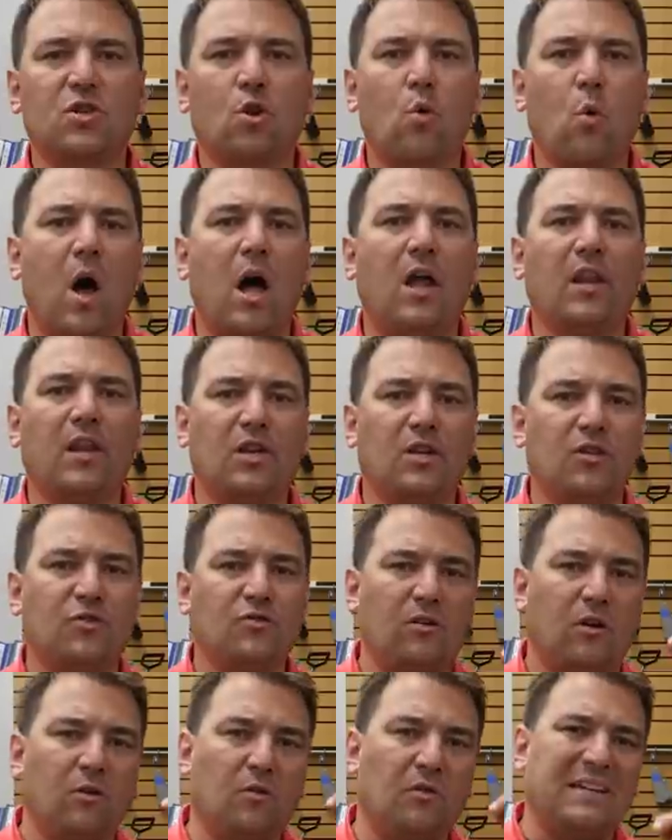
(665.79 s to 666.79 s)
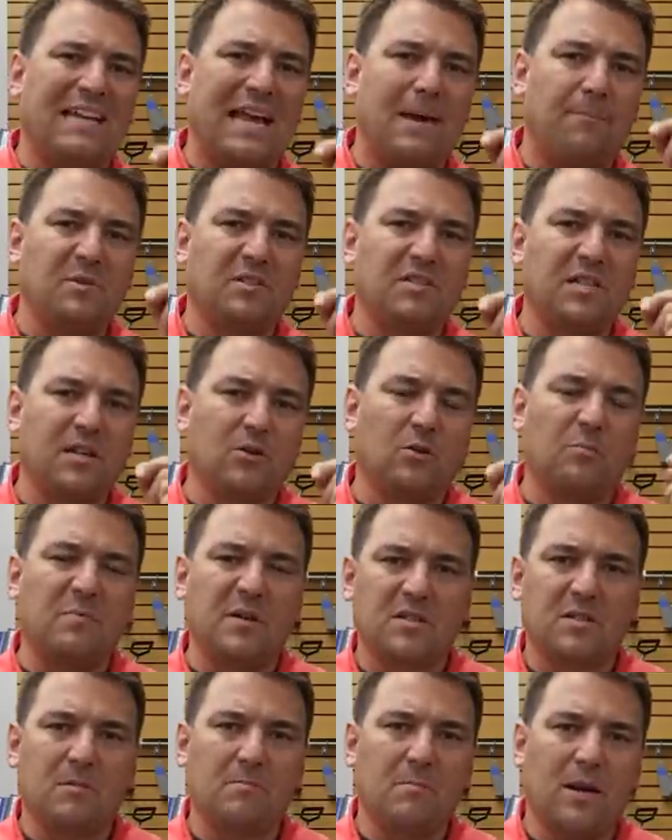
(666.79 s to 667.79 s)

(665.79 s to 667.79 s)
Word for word: the quality control on that particular piece of